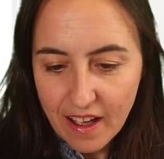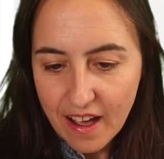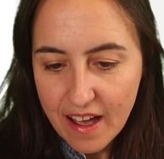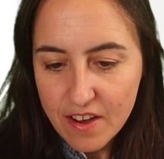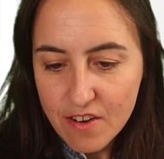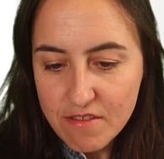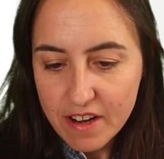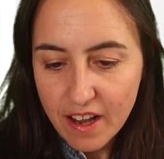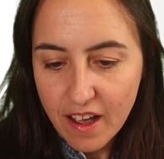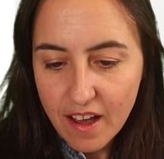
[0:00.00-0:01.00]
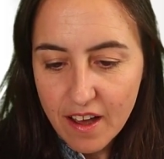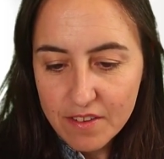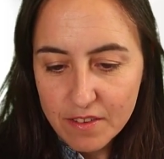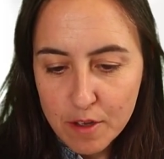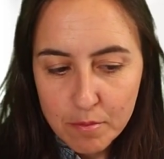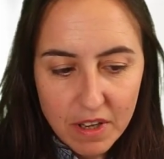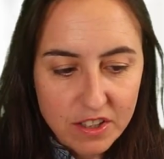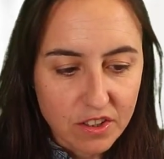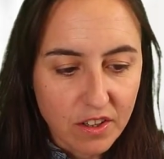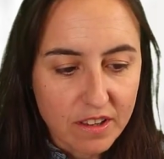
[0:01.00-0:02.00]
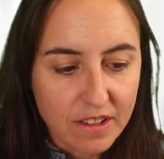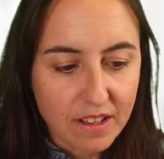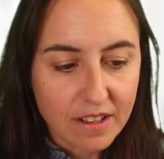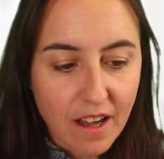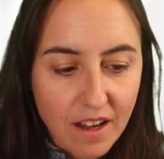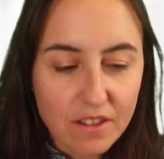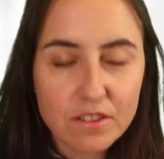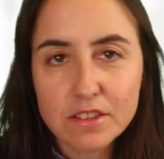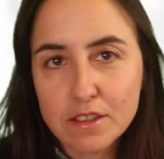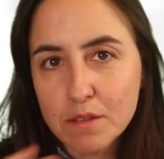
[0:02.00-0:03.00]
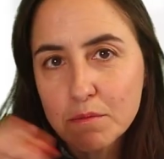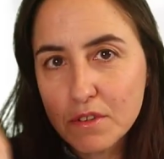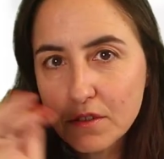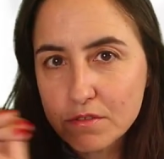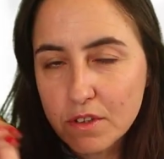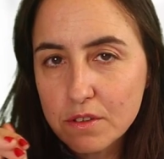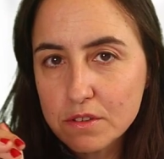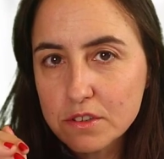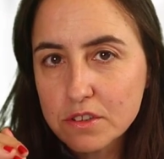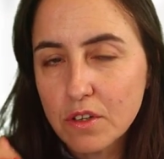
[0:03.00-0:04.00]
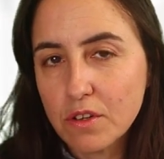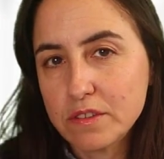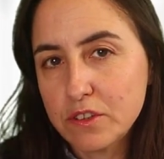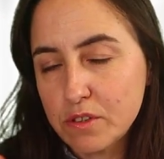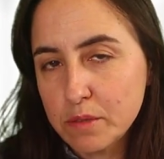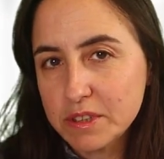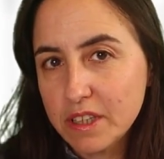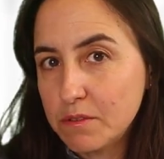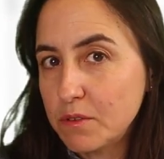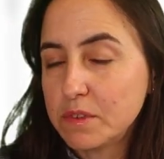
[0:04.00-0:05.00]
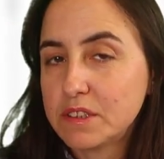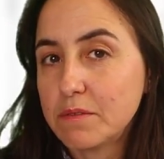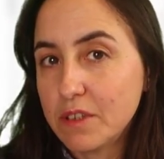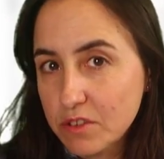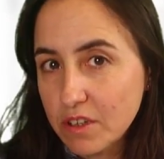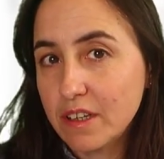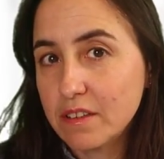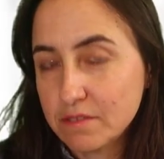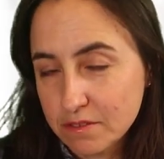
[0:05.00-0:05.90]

I already have a measure that counts the number of rows on the trips table, which eventually